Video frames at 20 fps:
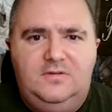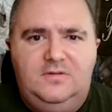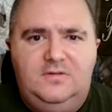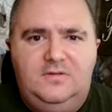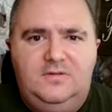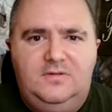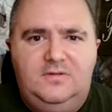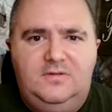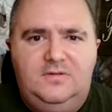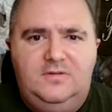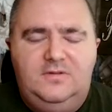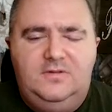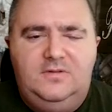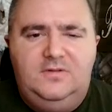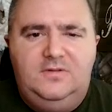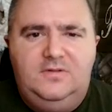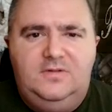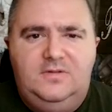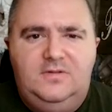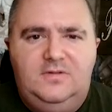
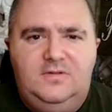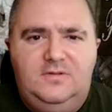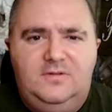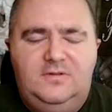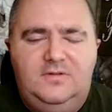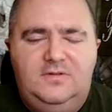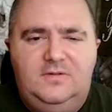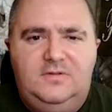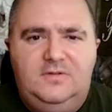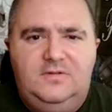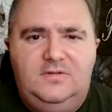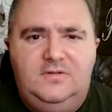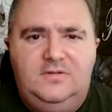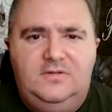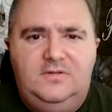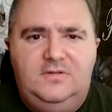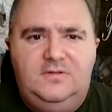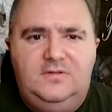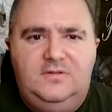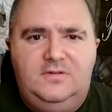
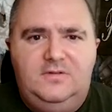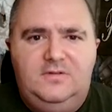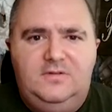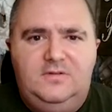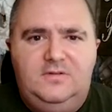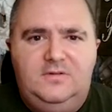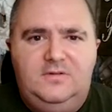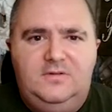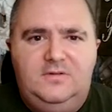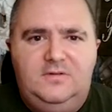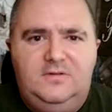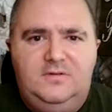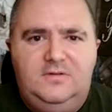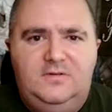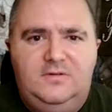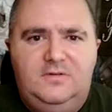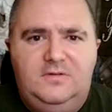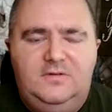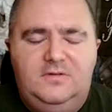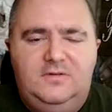
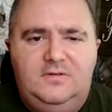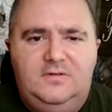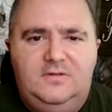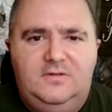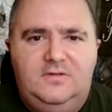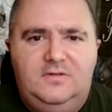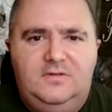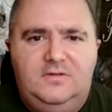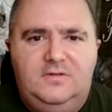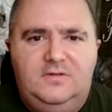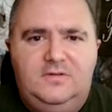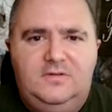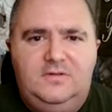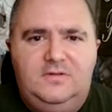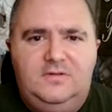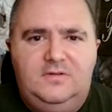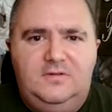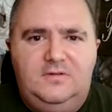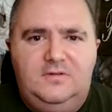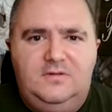
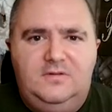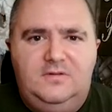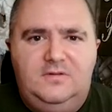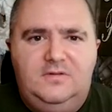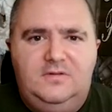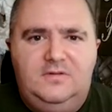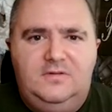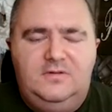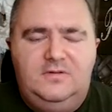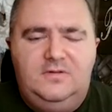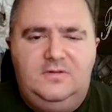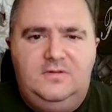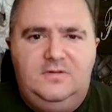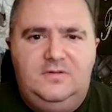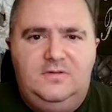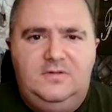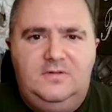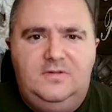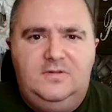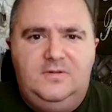
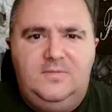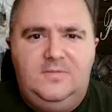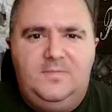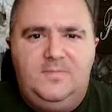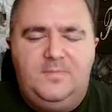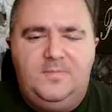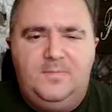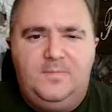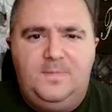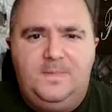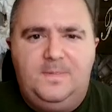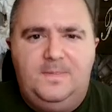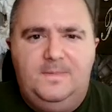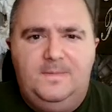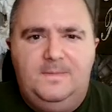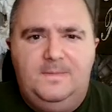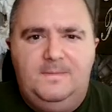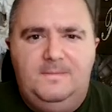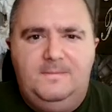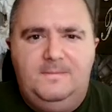
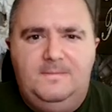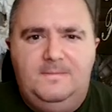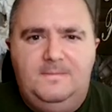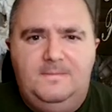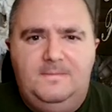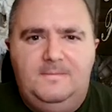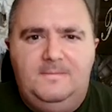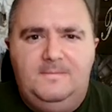(not speaking)